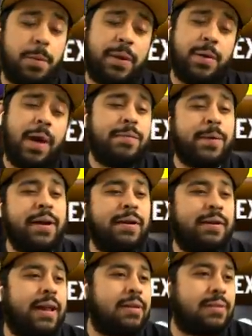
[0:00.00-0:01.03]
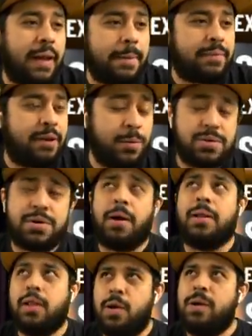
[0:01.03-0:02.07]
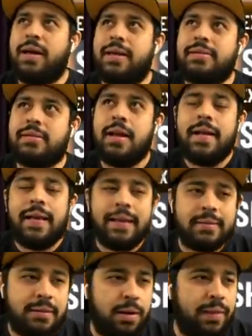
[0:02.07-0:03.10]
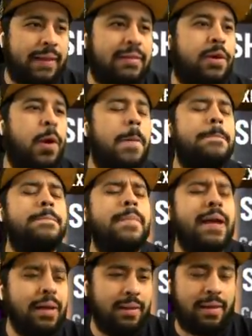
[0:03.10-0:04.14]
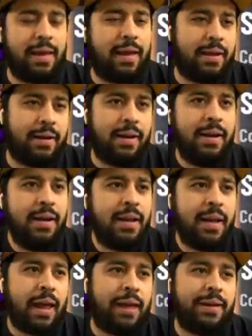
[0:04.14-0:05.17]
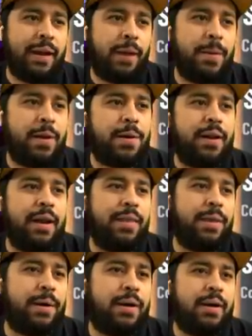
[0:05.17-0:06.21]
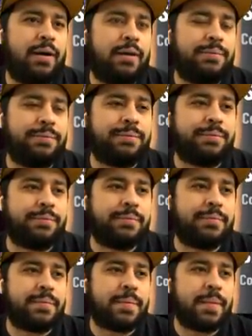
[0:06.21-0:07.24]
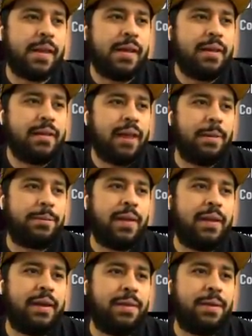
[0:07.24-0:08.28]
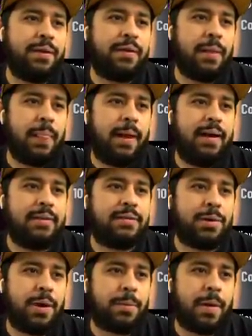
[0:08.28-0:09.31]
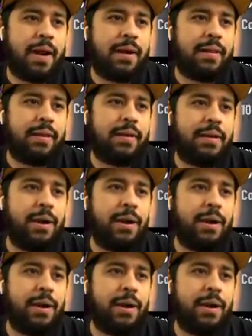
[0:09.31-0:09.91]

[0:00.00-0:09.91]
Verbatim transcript: You know, we do have 300,000 MT. Rashard Lewis is nearly 2 million. And uh, we could either, hmm, I'm thinking either a deluxe or a regular.